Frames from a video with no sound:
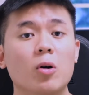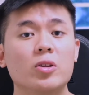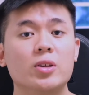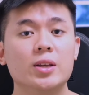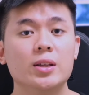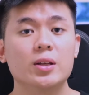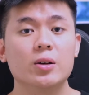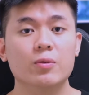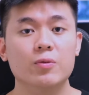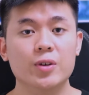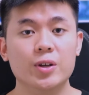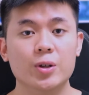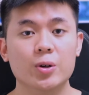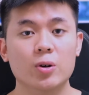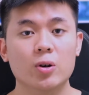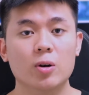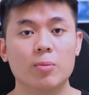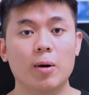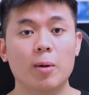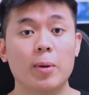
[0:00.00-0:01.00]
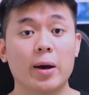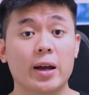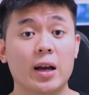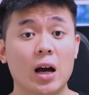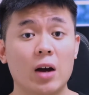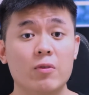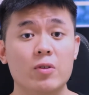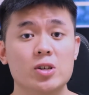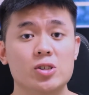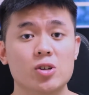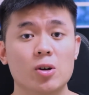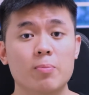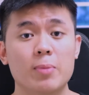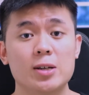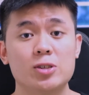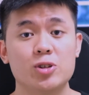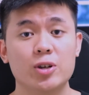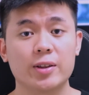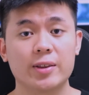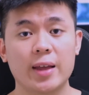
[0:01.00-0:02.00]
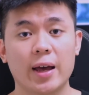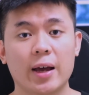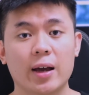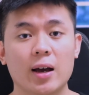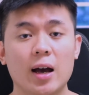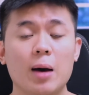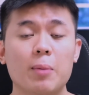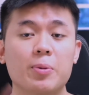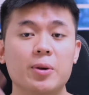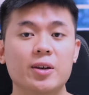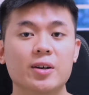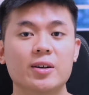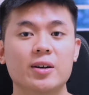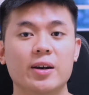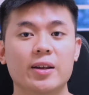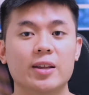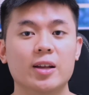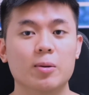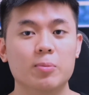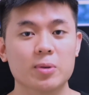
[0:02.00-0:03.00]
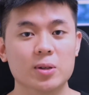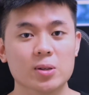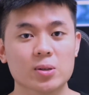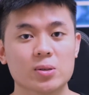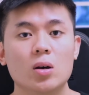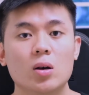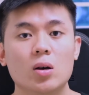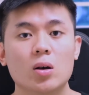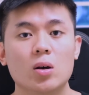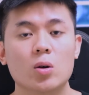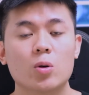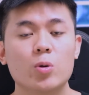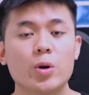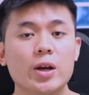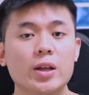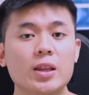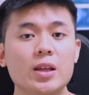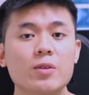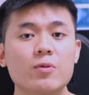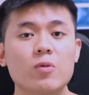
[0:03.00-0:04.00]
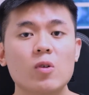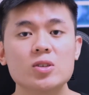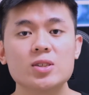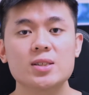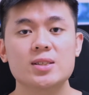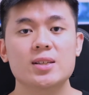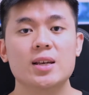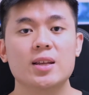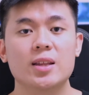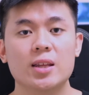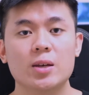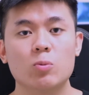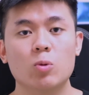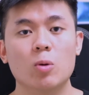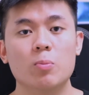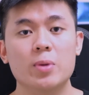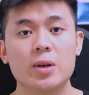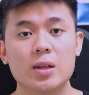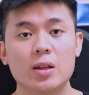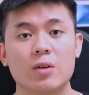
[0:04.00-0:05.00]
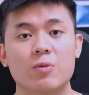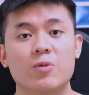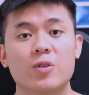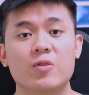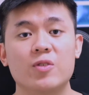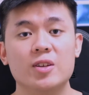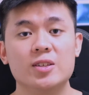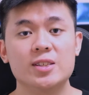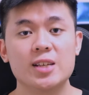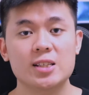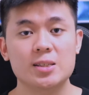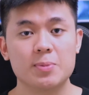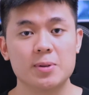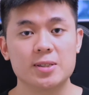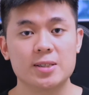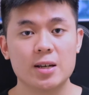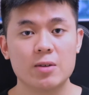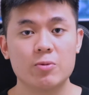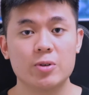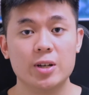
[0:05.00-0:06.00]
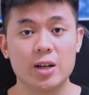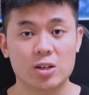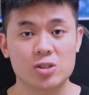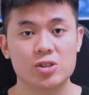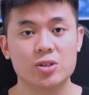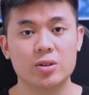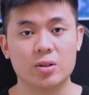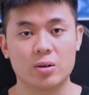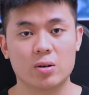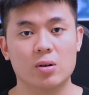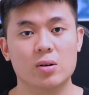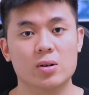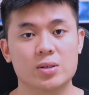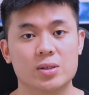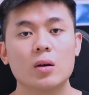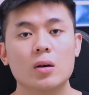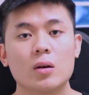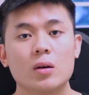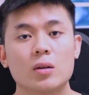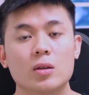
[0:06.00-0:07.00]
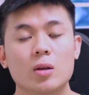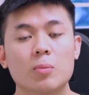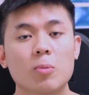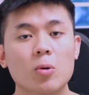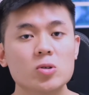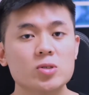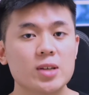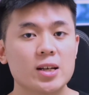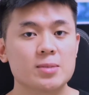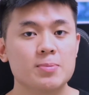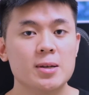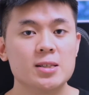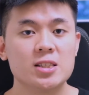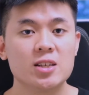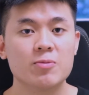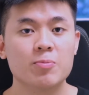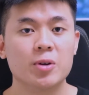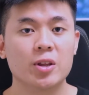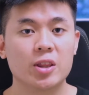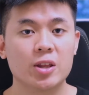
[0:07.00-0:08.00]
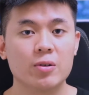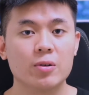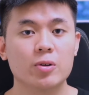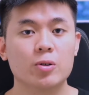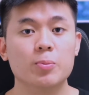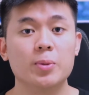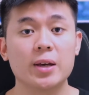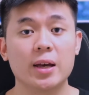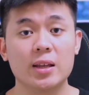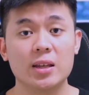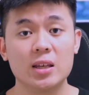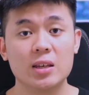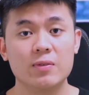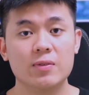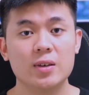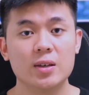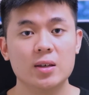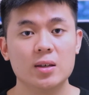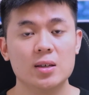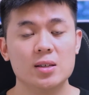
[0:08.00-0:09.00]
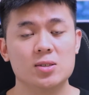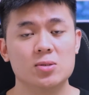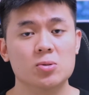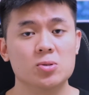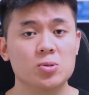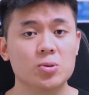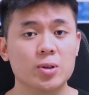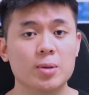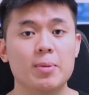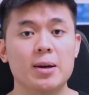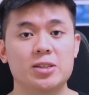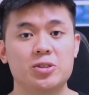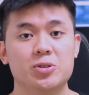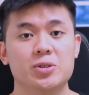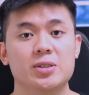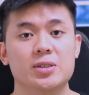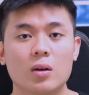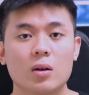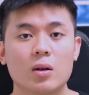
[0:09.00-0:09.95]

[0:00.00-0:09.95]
detailed video about my coverage on battery tech up here and down below. Creating 4680 will mean a 56% reduction in cost. The most expensive material to make an EV is also the batteries.